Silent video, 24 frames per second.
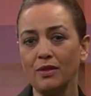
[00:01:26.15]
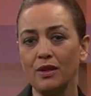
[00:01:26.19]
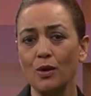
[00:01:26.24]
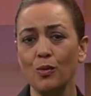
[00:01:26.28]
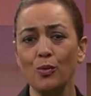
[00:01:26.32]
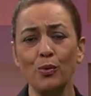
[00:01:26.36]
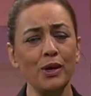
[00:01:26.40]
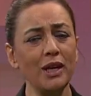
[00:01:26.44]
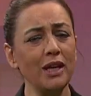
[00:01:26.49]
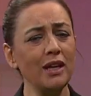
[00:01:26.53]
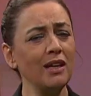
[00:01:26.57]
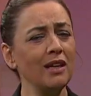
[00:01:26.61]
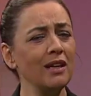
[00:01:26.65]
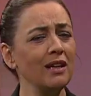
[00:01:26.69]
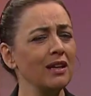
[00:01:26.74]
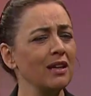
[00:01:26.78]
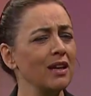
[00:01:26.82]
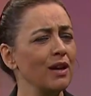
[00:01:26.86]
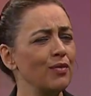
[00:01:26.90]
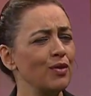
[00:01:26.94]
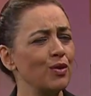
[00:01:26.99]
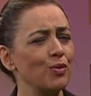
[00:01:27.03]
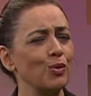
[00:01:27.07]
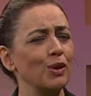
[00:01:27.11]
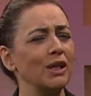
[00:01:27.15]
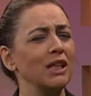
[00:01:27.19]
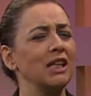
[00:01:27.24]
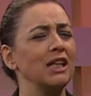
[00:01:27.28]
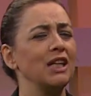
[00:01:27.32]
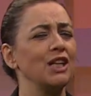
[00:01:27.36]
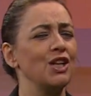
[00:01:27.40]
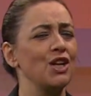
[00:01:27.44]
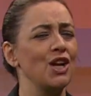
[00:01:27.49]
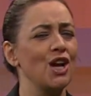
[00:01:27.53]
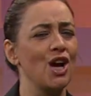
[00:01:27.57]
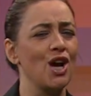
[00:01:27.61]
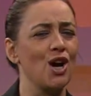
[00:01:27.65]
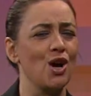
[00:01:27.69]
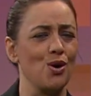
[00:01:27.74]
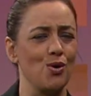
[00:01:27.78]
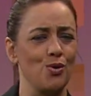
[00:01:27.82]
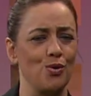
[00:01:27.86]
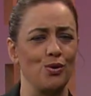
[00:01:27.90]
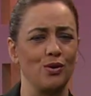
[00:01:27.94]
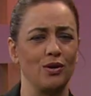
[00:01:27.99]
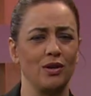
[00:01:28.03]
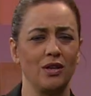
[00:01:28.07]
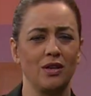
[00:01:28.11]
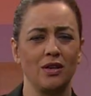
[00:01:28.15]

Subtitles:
We never really know